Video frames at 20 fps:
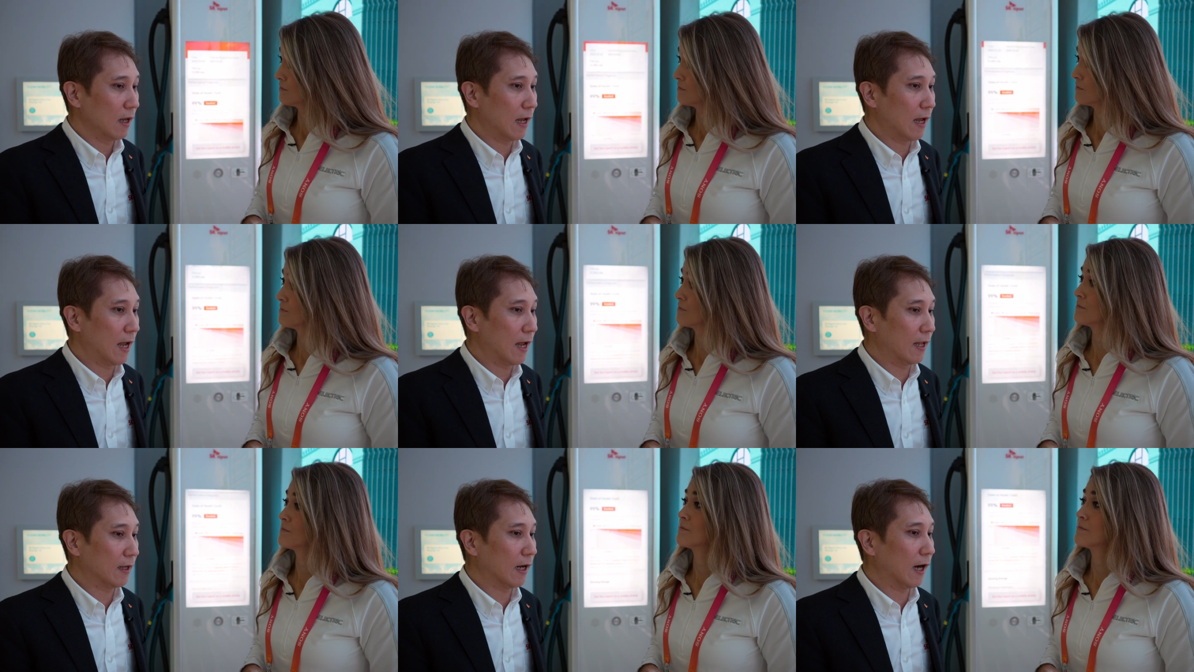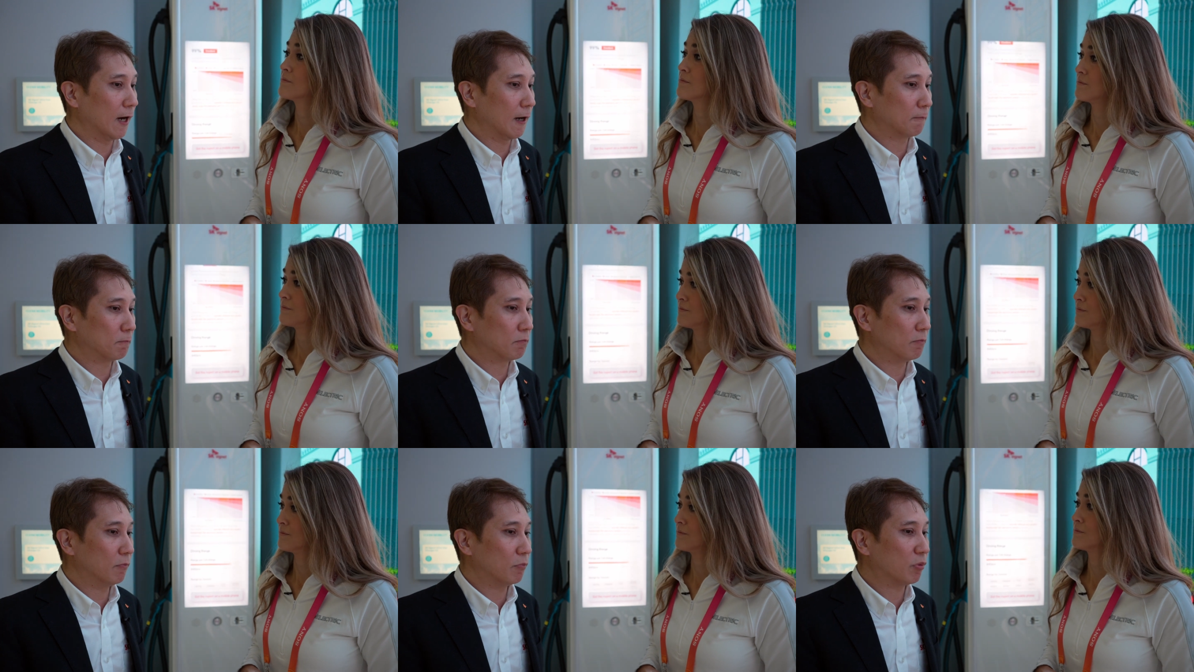Speaker 1: And
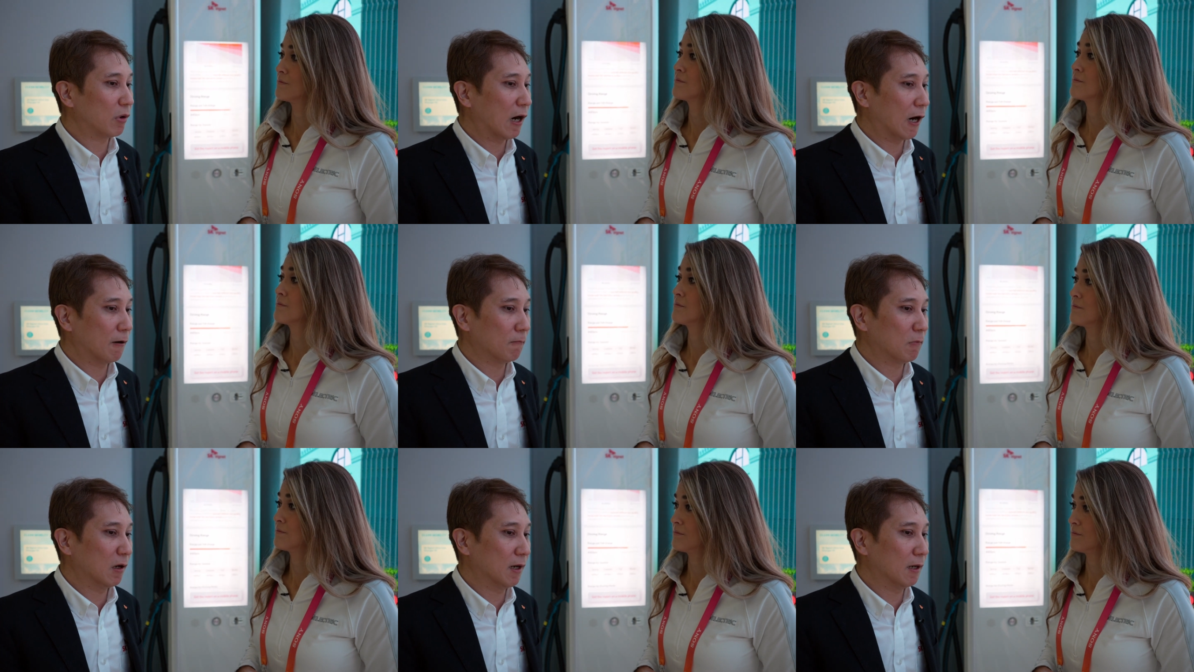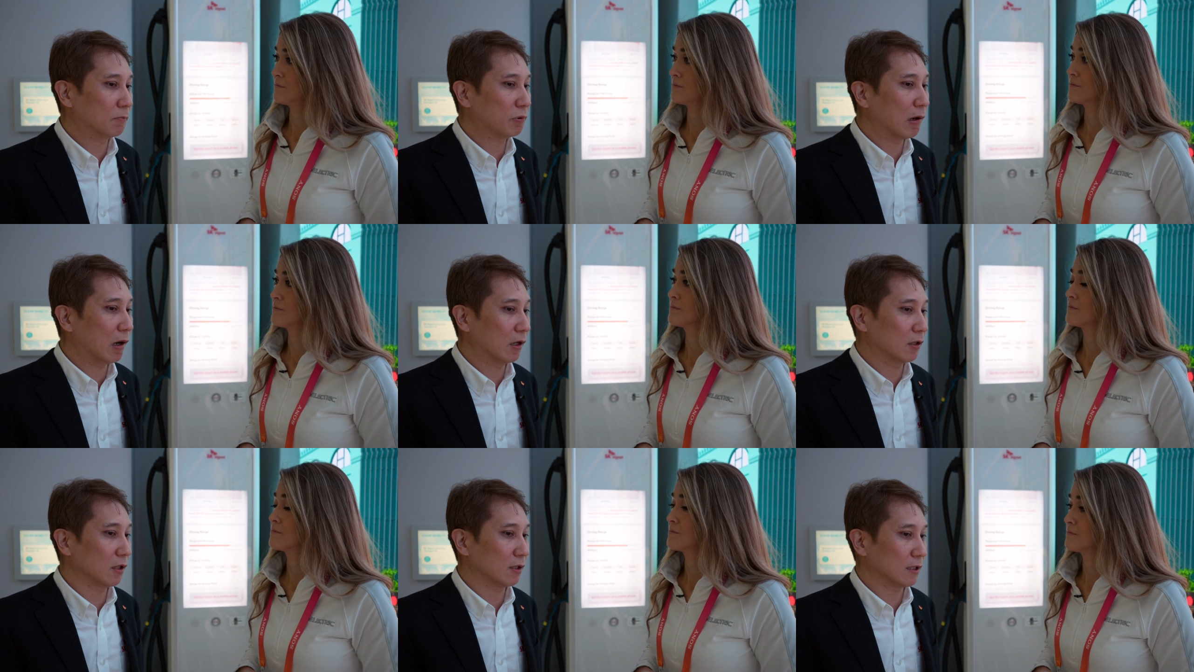our primary
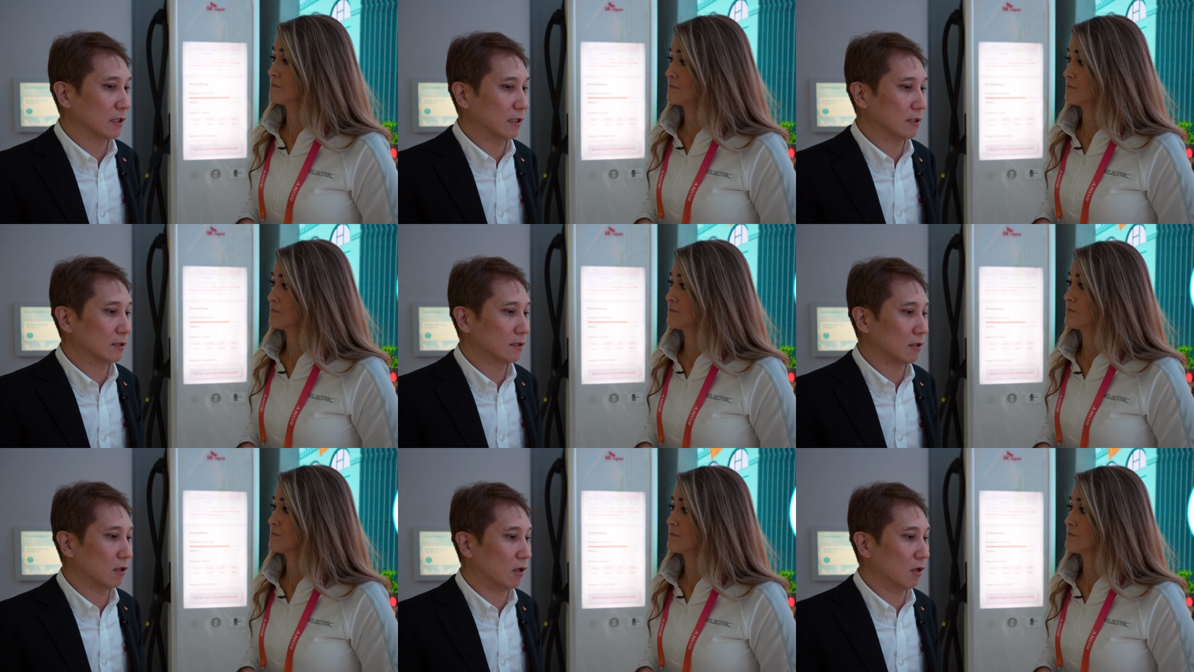product is